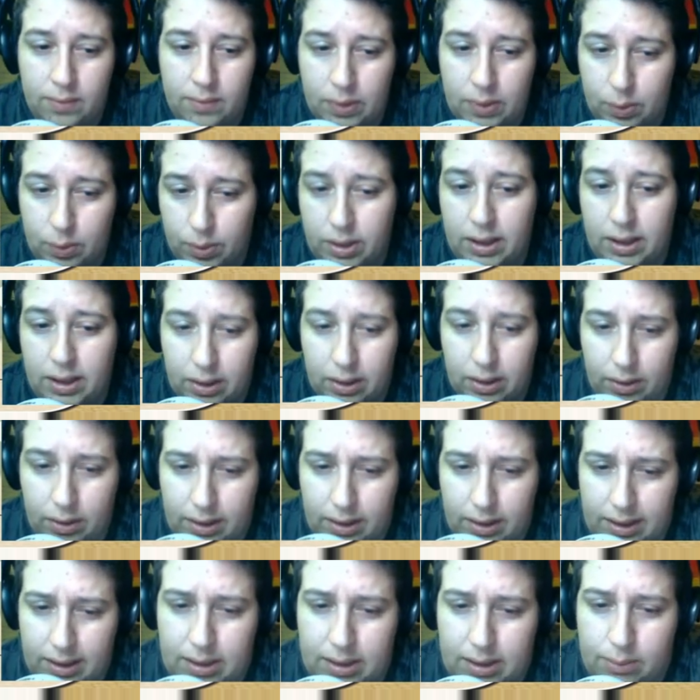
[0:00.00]
really
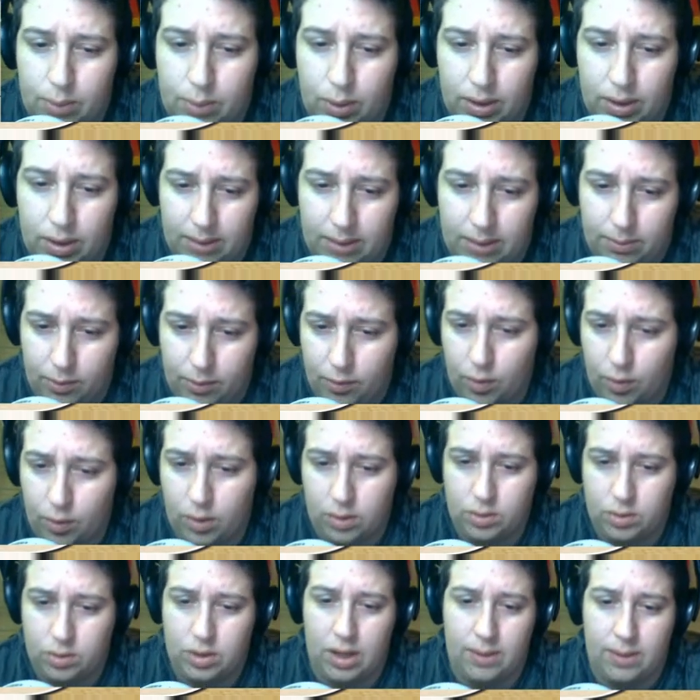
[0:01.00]
early in the morning before
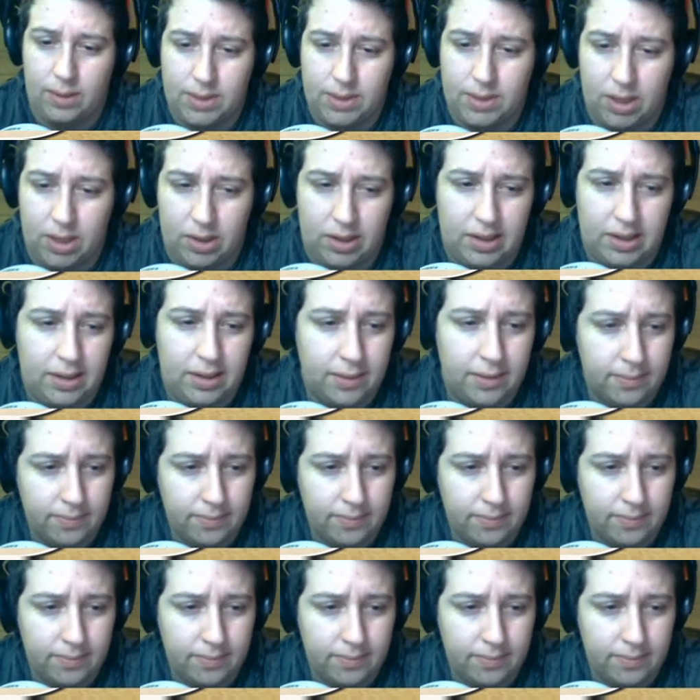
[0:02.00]
her job started.